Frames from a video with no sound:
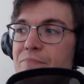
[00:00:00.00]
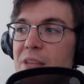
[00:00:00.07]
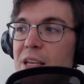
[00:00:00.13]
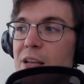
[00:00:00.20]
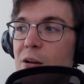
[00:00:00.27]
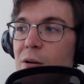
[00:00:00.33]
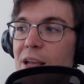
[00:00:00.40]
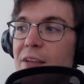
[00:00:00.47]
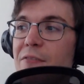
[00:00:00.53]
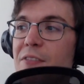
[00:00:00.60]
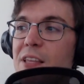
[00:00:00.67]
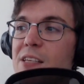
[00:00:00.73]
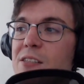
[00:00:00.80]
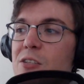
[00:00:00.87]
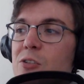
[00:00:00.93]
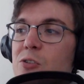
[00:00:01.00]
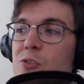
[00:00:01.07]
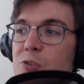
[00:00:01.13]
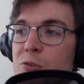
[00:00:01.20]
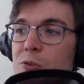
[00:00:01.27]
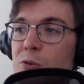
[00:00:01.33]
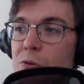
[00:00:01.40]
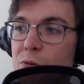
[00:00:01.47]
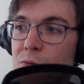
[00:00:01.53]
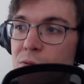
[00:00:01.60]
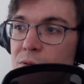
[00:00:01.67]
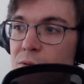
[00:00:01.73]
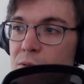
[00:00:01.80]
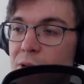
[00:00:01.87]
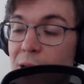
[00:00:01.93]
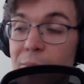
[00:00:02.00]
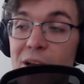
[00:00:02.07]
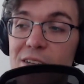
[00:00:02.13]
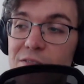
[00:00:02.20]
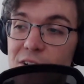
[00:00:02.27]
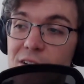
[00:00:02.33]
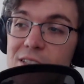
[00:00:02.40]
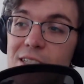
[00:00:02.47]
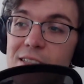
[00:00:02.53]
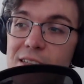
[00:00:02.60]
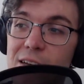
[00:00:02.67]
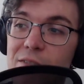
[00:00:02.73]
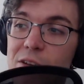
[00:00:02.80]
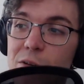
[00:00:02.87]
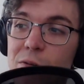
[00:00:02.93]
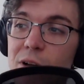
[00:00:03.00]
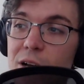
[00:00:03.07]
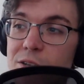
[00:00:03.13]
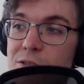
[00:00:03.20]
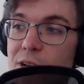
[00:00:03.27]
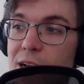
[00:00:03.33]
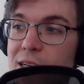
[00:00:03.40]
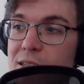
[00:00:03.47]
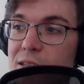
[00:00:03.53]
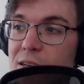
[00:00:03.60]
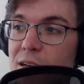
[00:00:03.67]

if this is true, and Masvidal did say in the new contract,